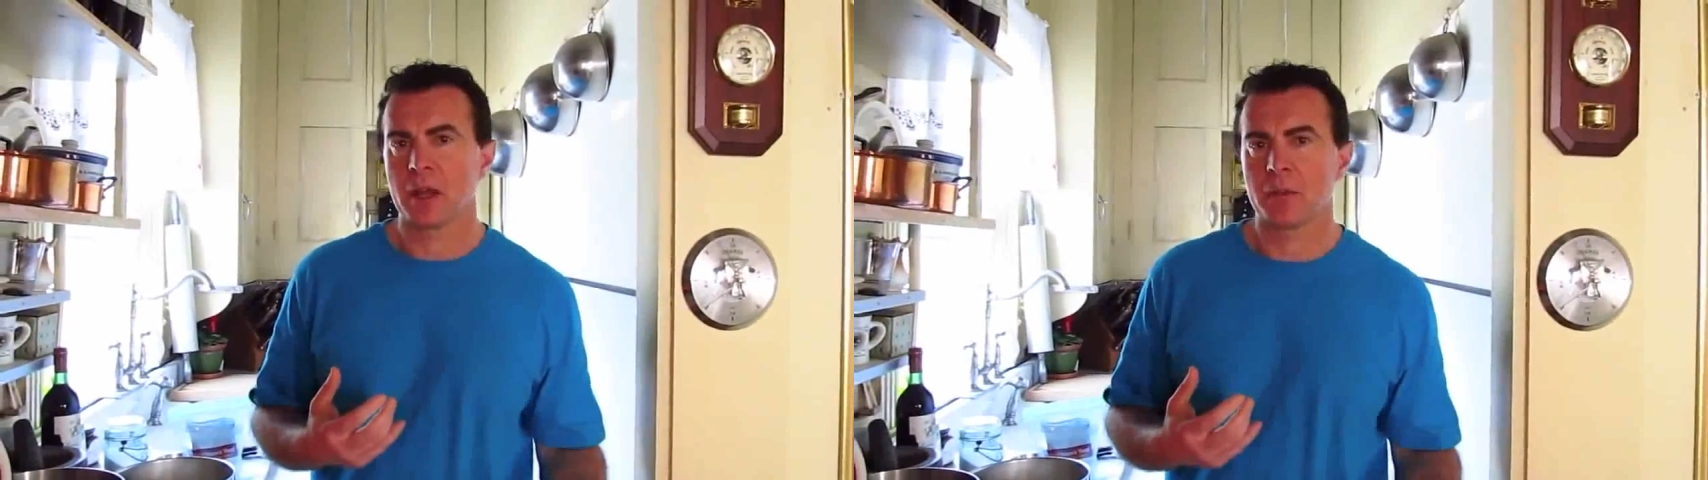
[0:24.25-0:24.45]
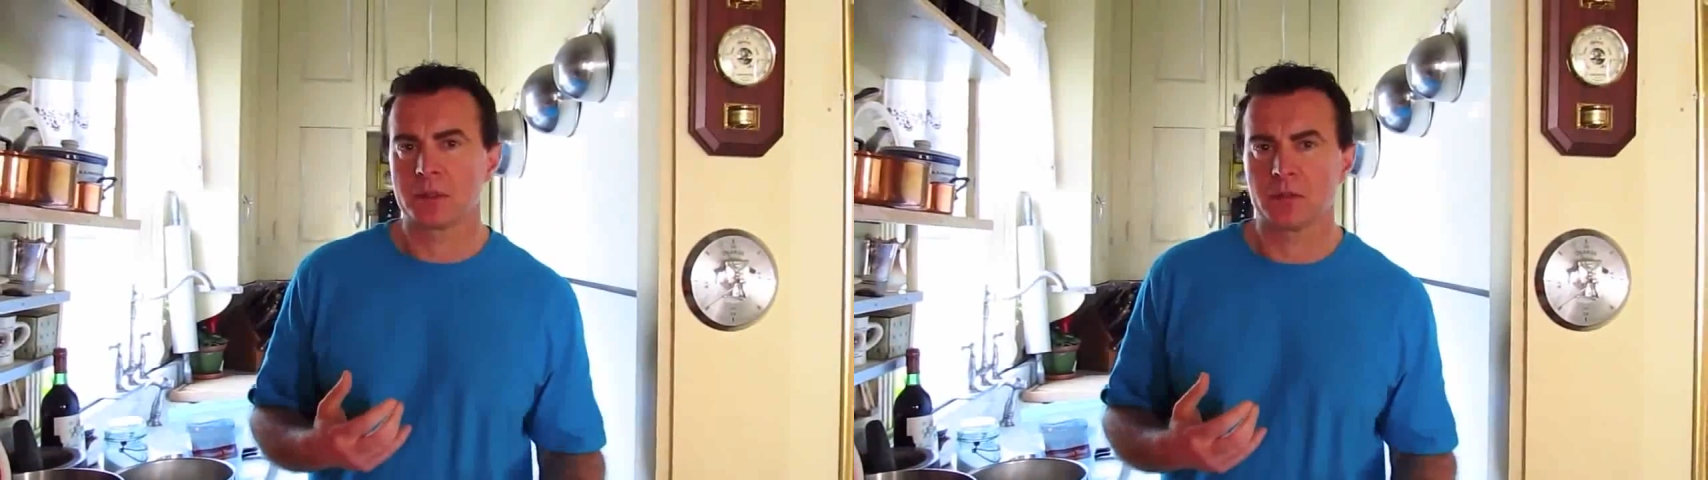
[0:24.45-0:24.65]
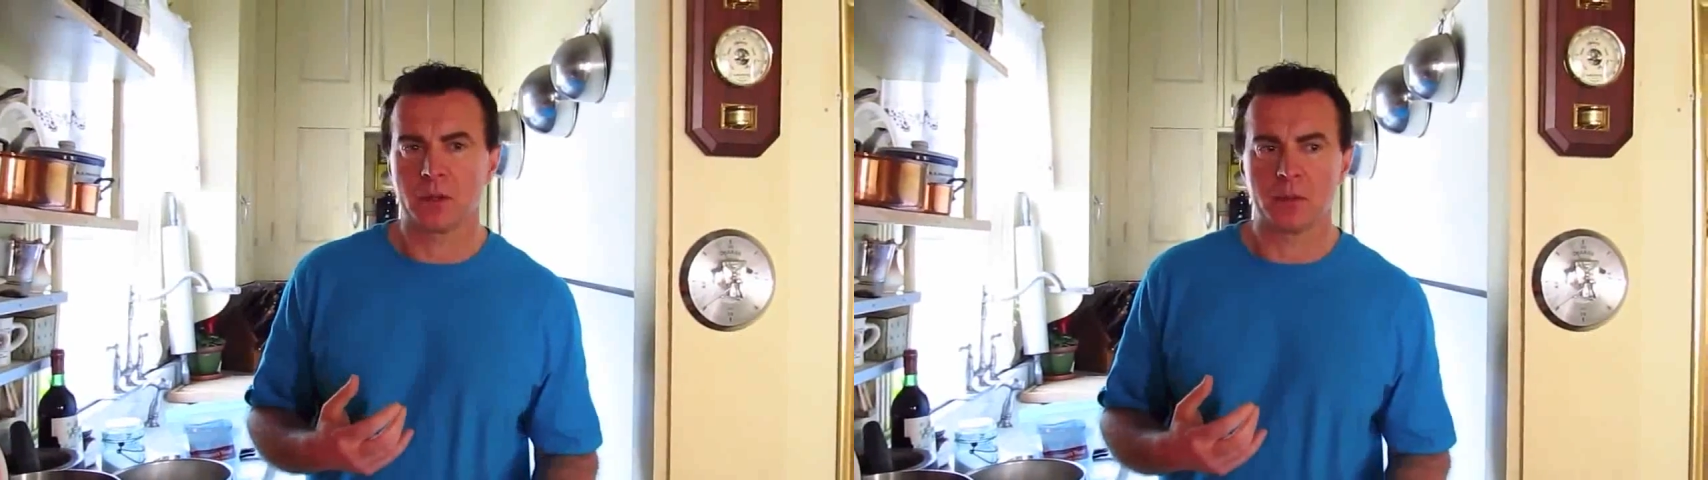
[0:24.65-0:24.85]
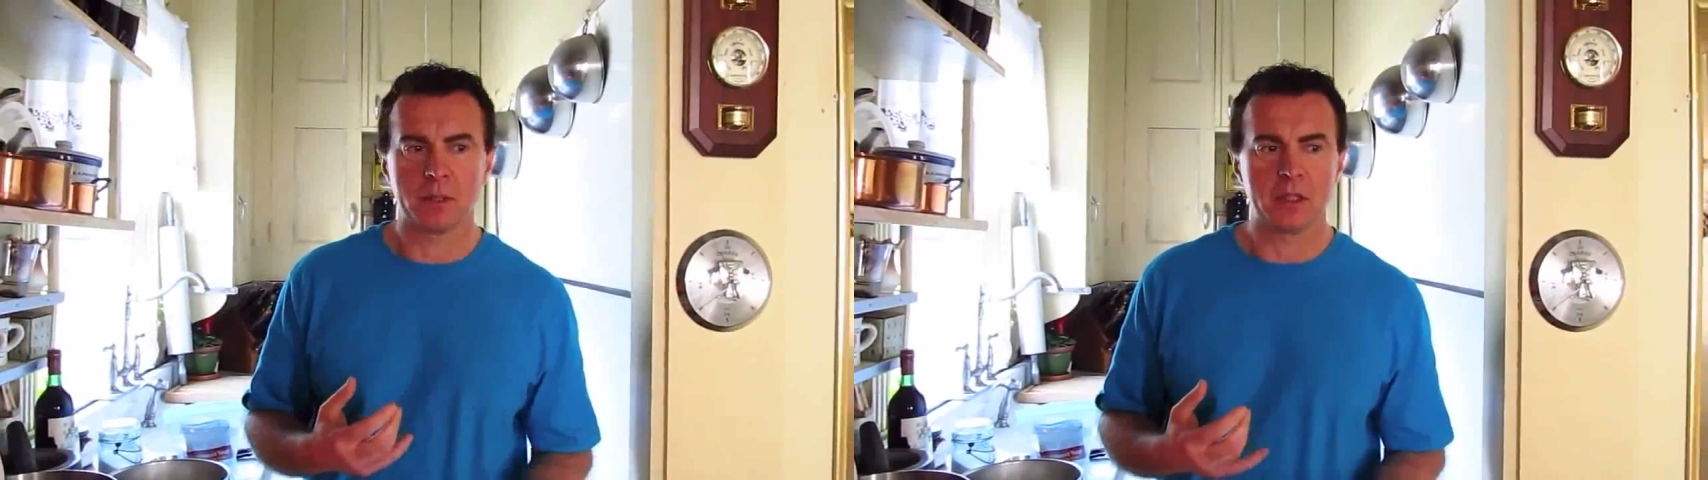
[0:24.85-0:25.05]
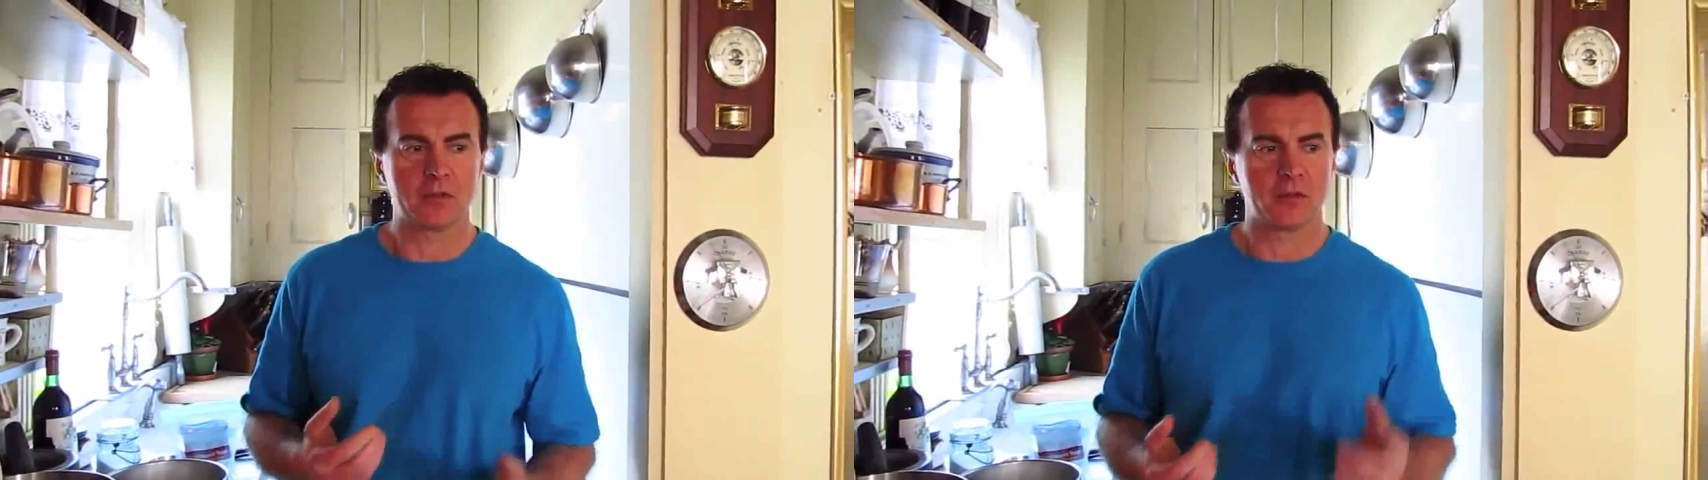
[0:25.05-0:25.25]
cups of
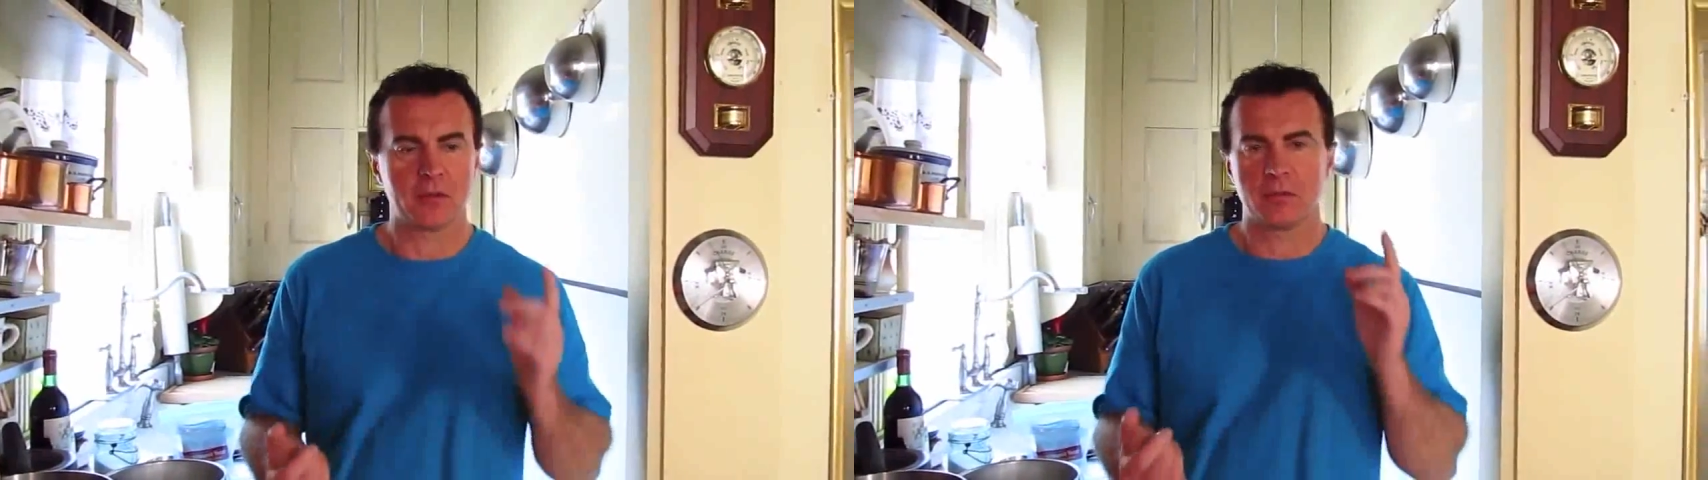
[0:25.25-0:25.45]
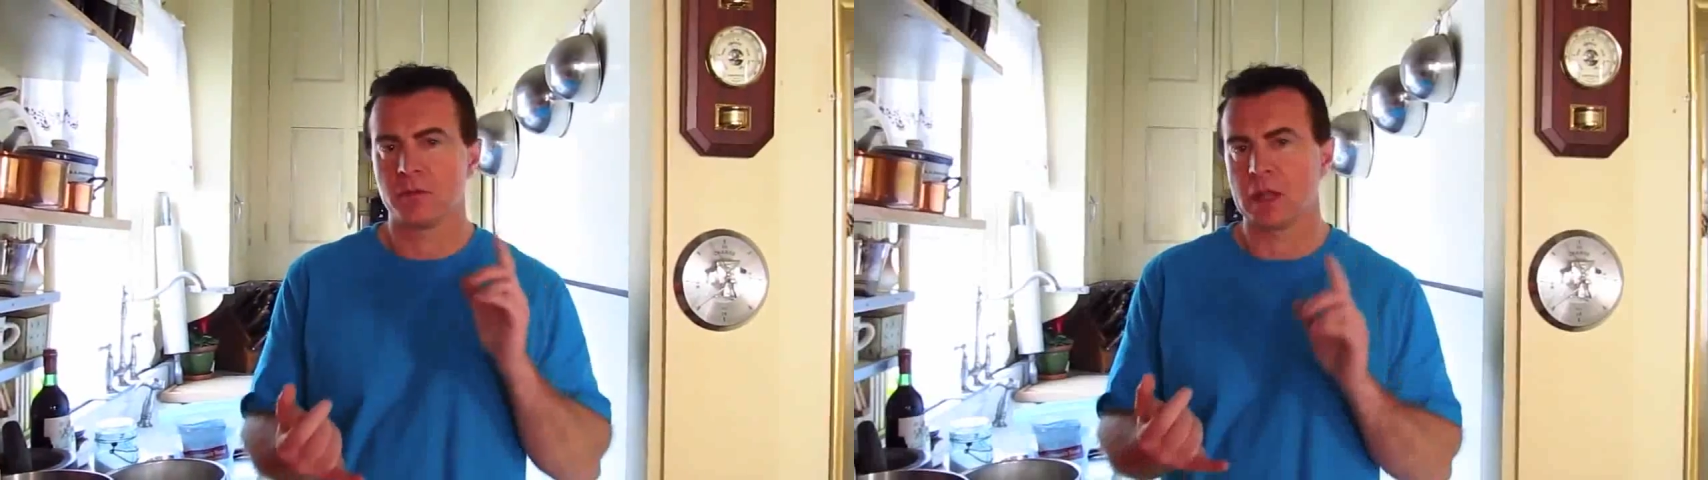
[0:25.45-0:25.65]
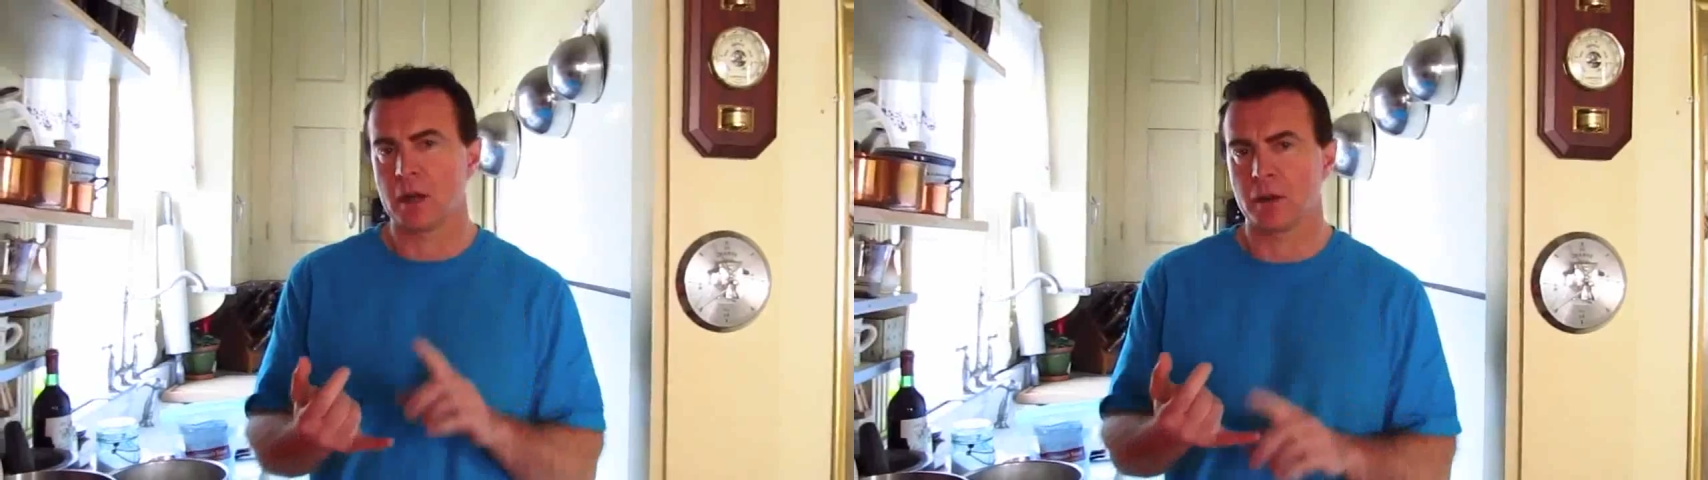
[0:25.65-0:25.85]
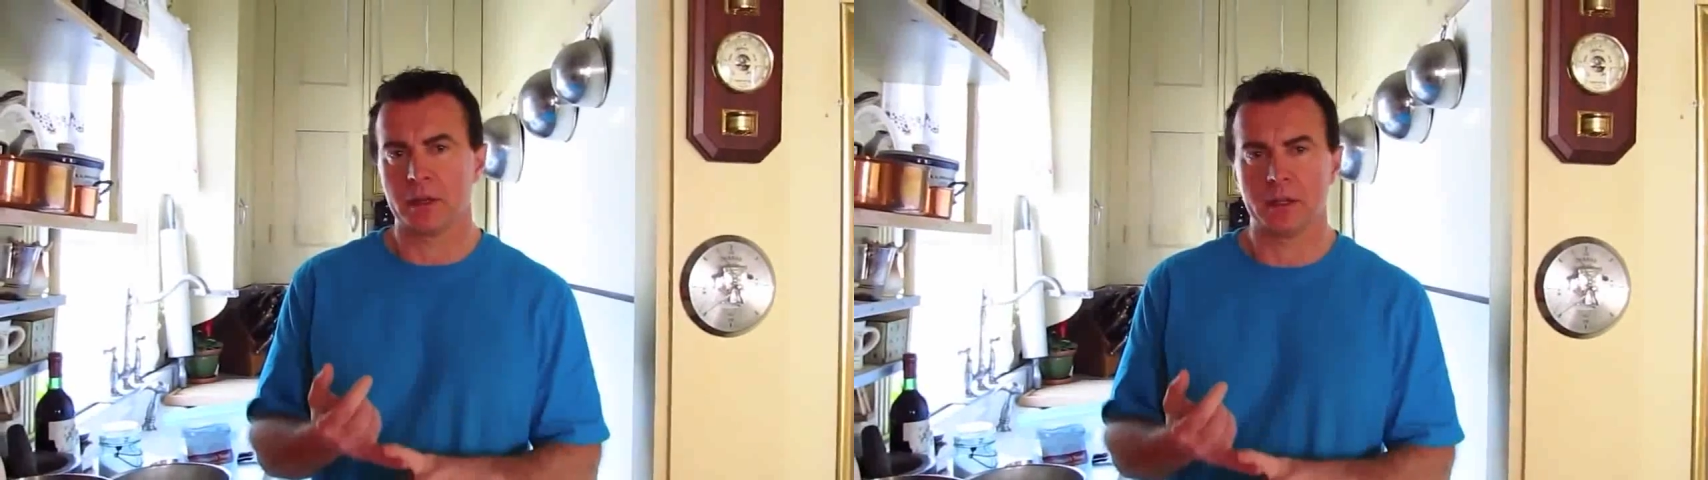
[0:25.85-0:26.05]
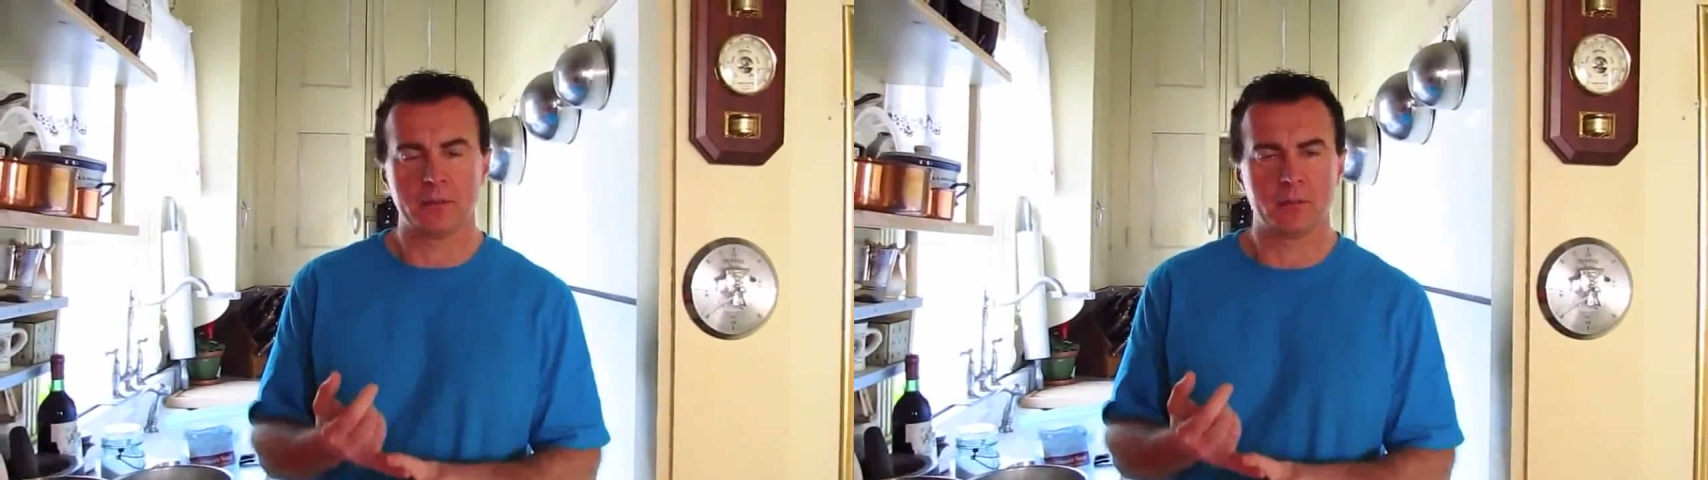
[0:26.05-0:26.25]
unbleached
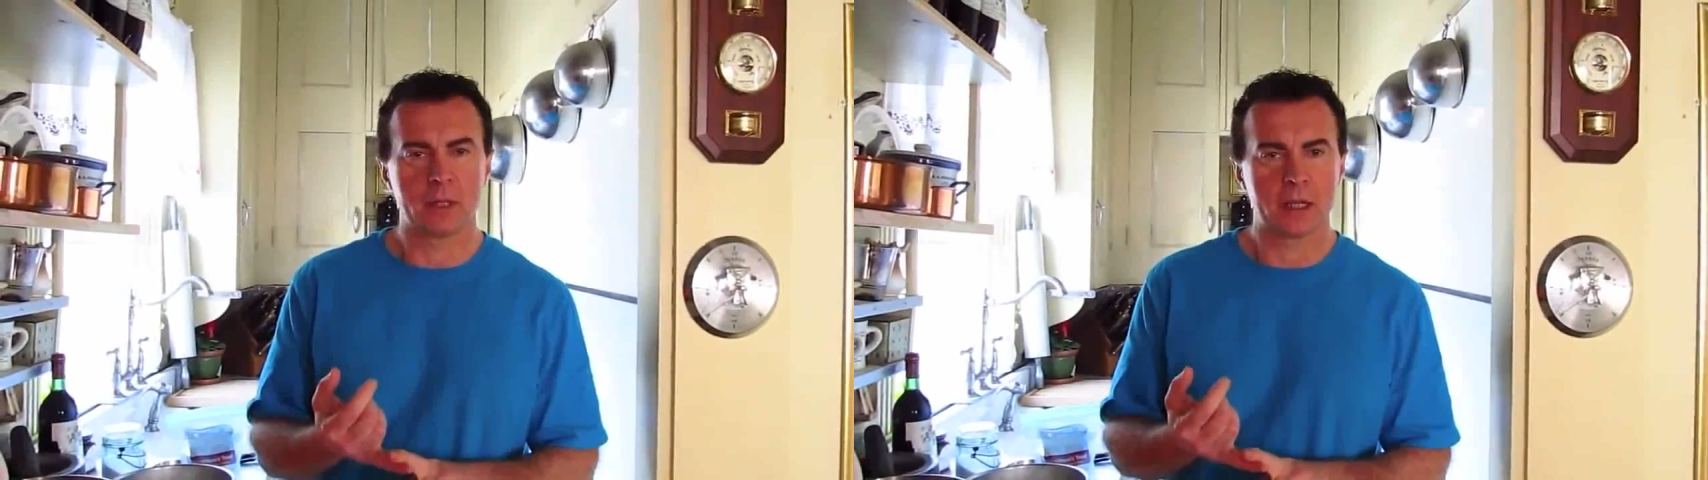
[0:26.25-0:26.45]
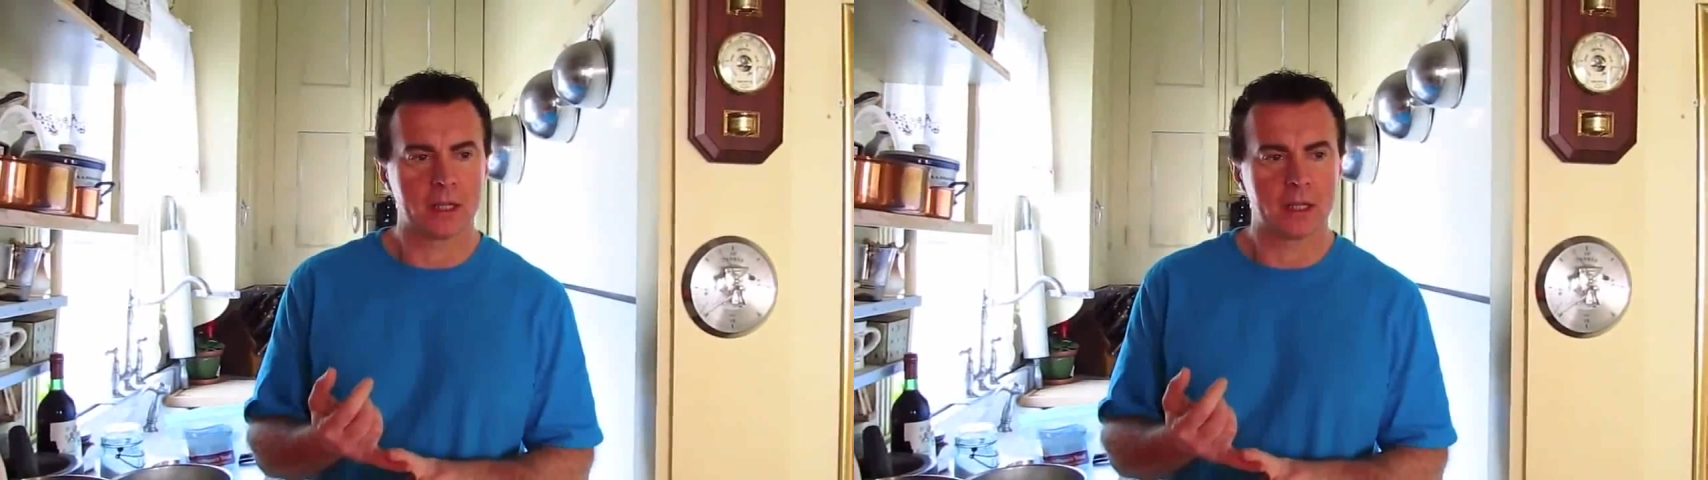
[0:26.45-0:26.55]
flour and